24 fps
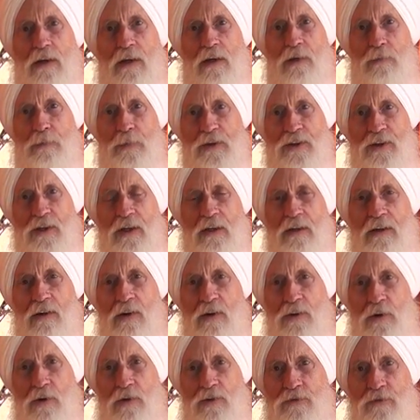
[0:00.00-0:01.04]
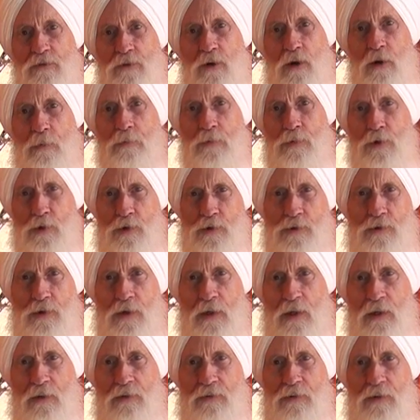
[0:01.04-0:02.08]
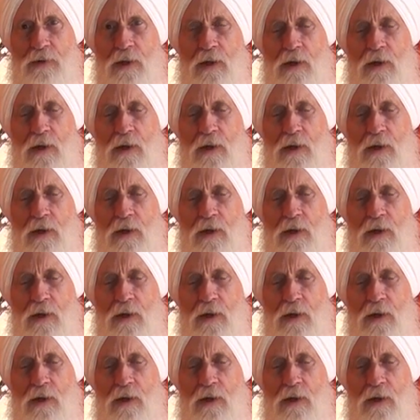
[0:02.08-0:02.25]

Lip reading: in particular, those 4 mudras